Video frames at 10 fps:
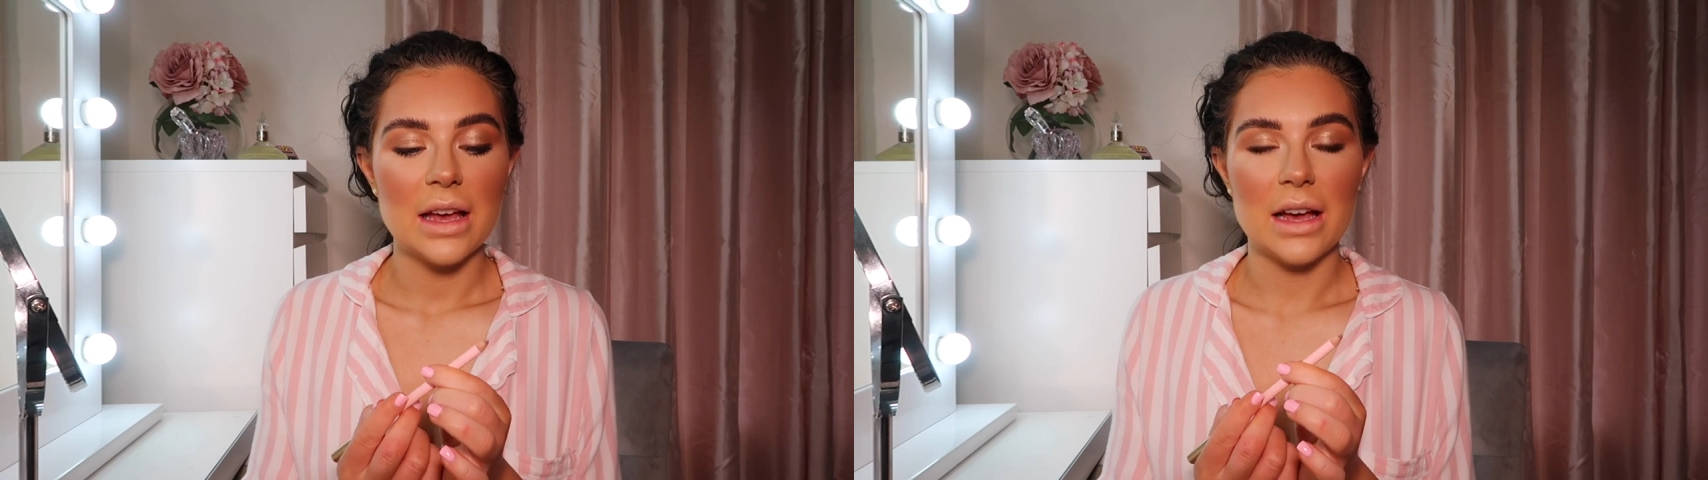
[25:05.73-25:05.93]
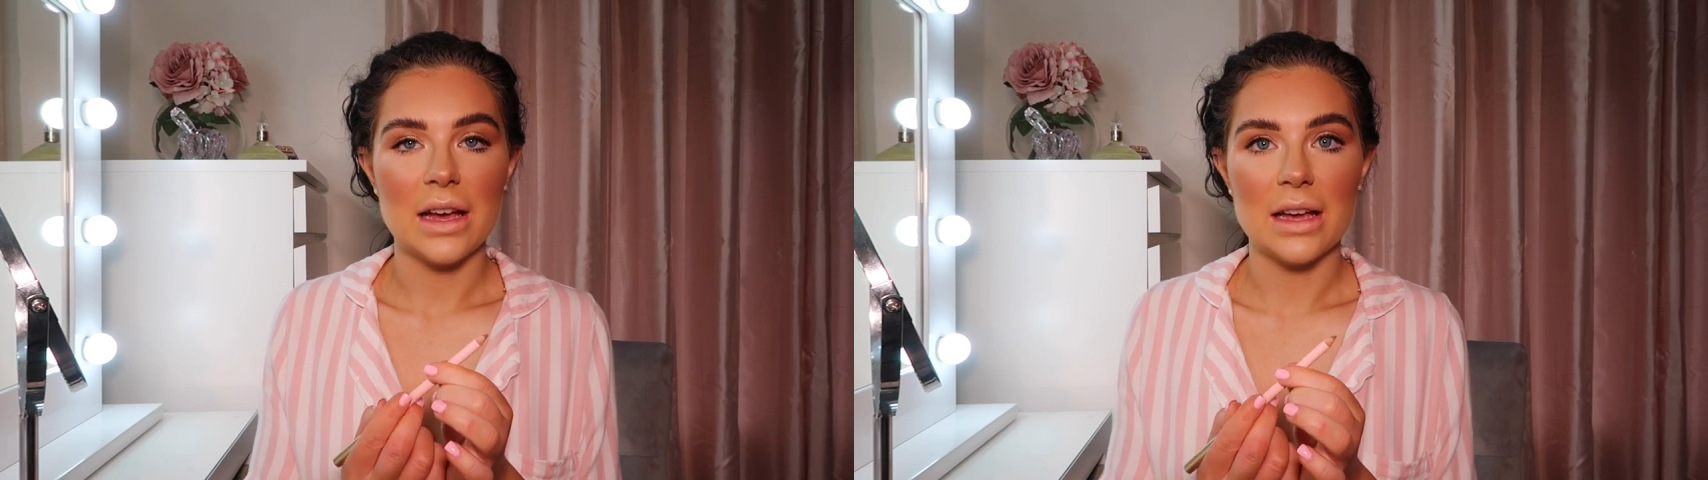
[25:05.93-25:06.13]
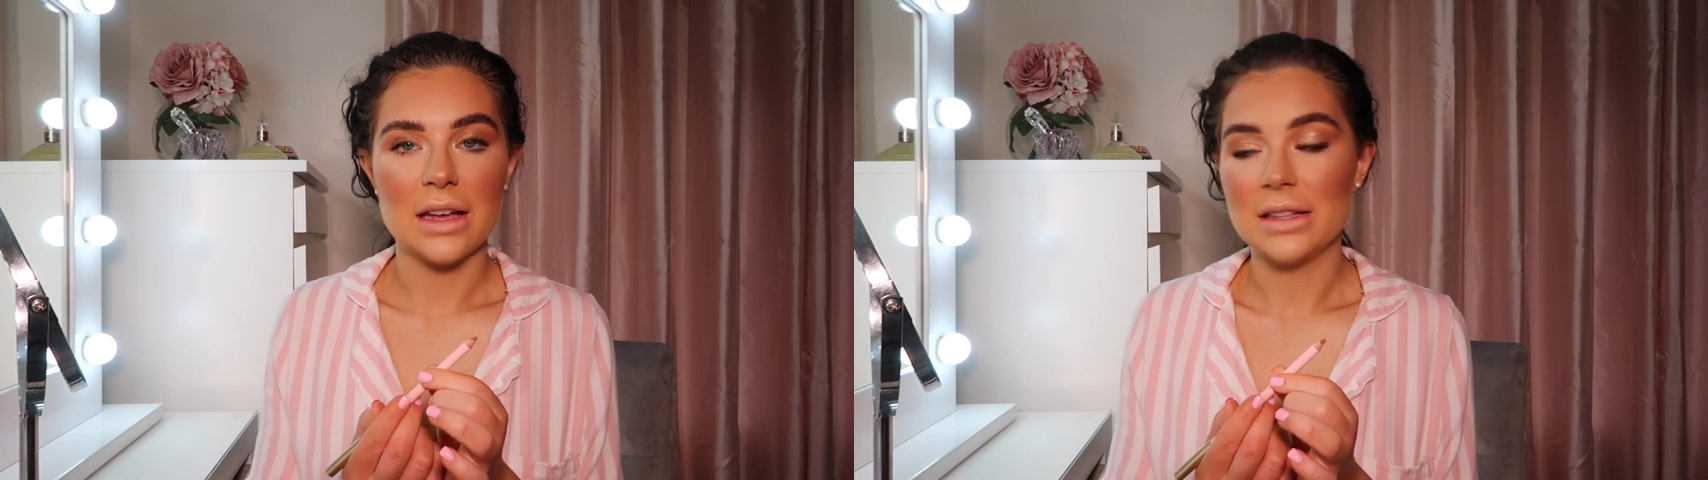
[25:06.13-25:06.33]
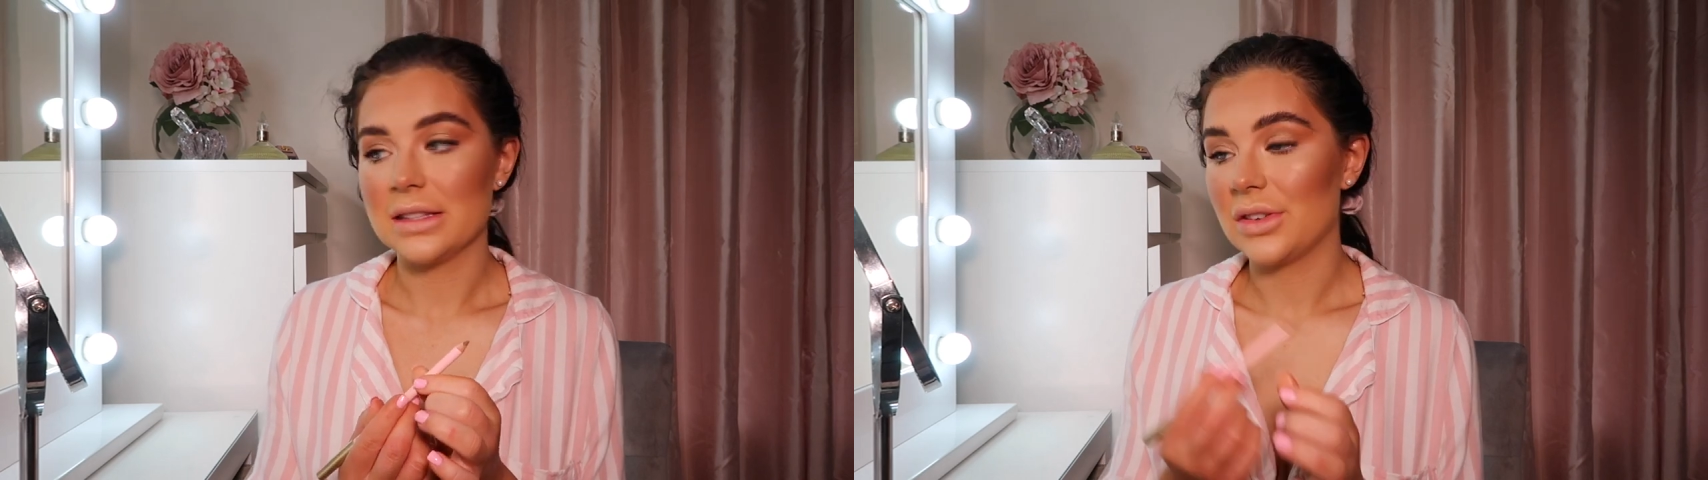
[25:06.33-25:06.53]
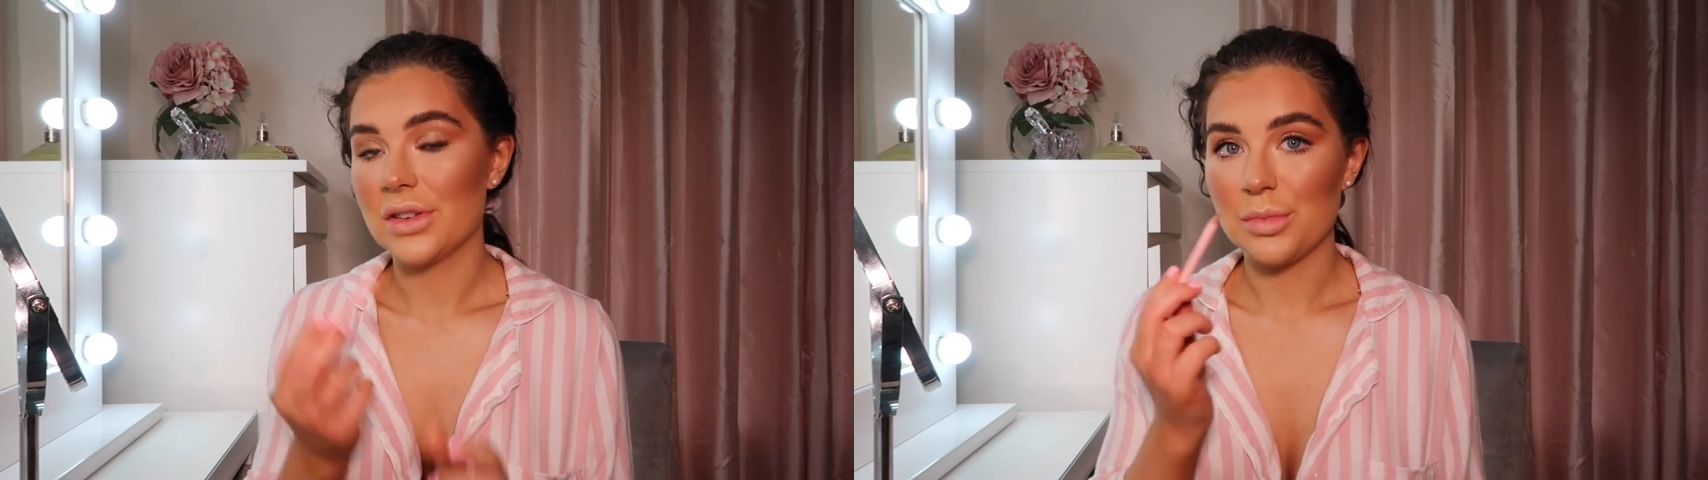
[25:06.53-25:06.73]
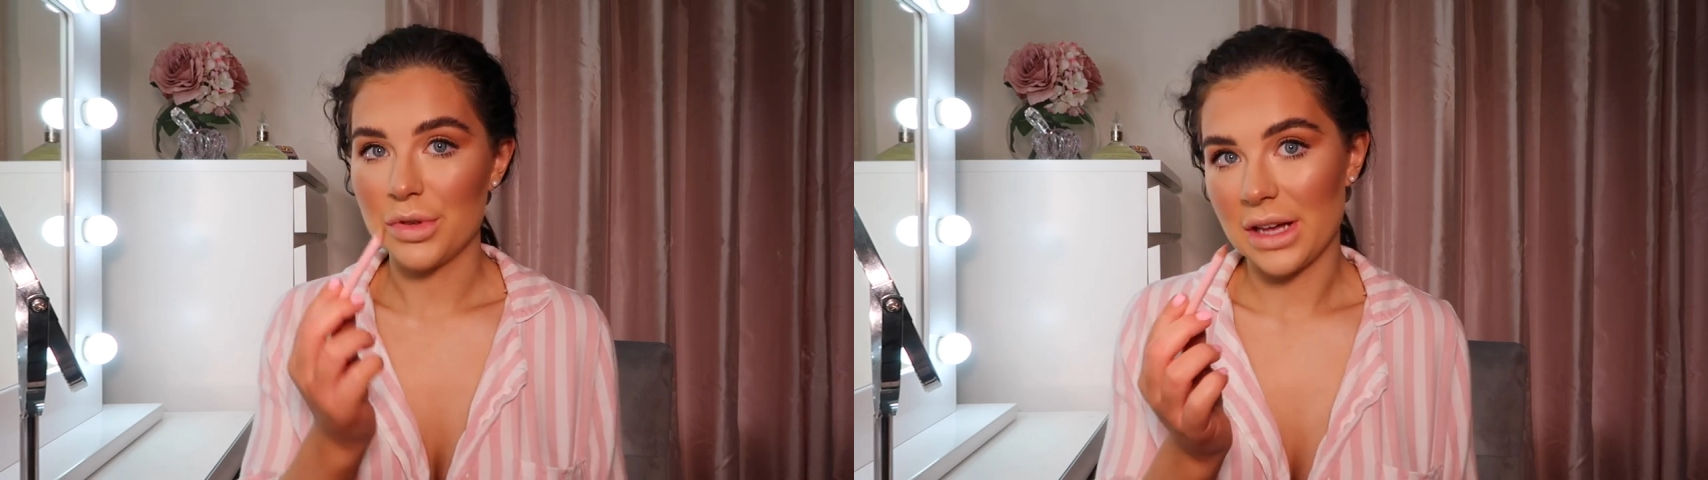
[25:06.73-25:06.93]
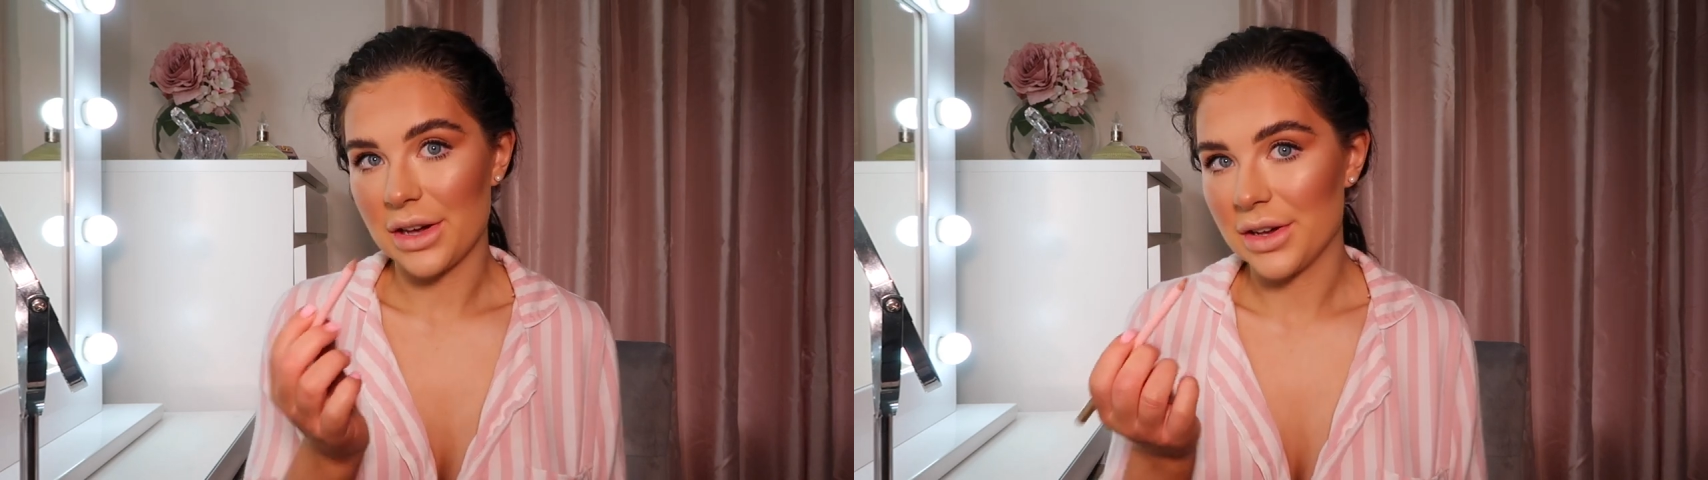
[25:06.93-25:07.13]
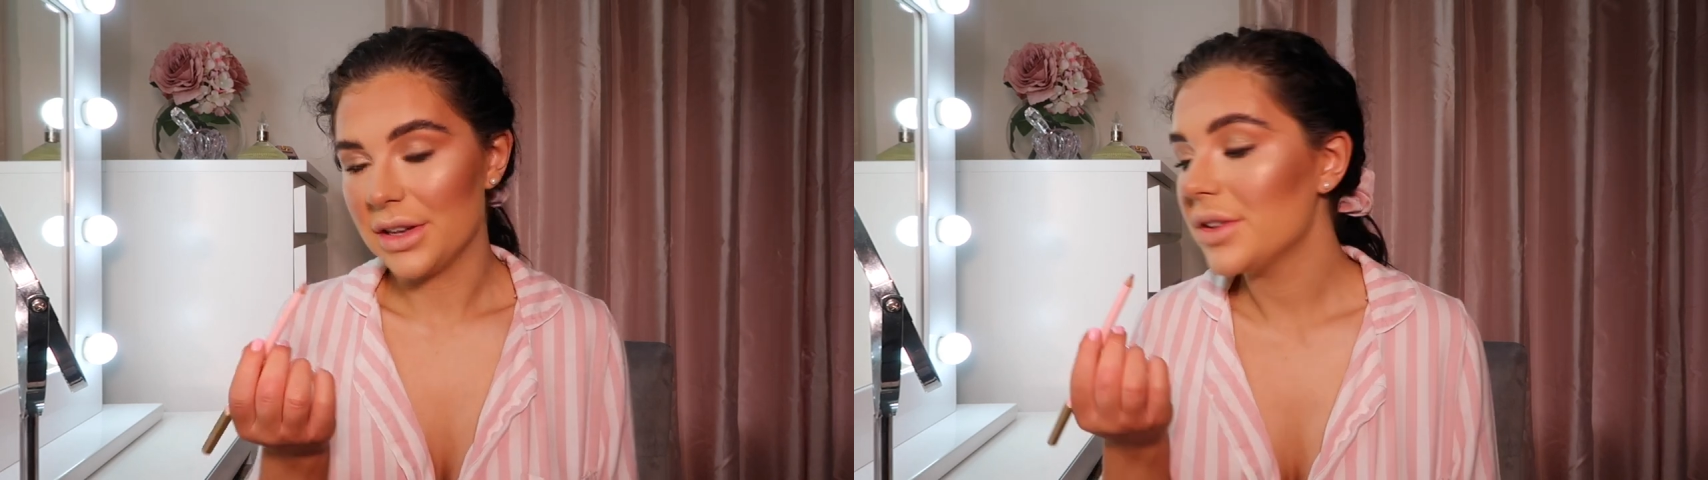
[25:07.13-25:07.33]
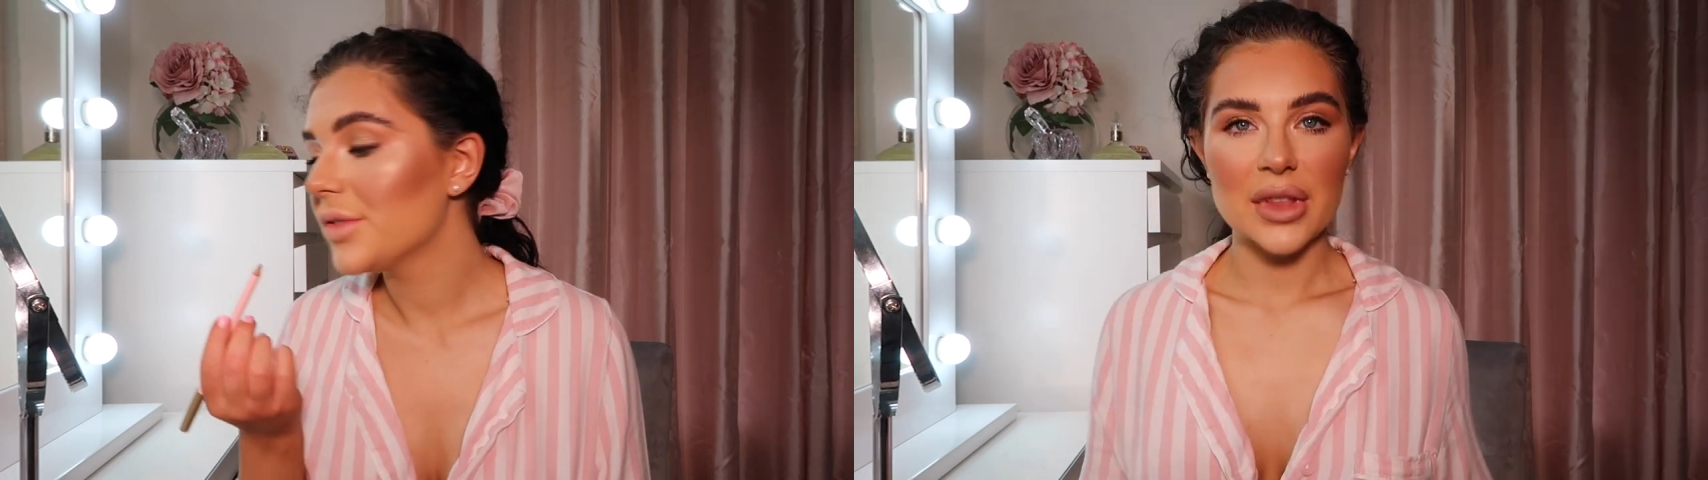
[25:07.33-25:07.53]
and I'm gonna put that on.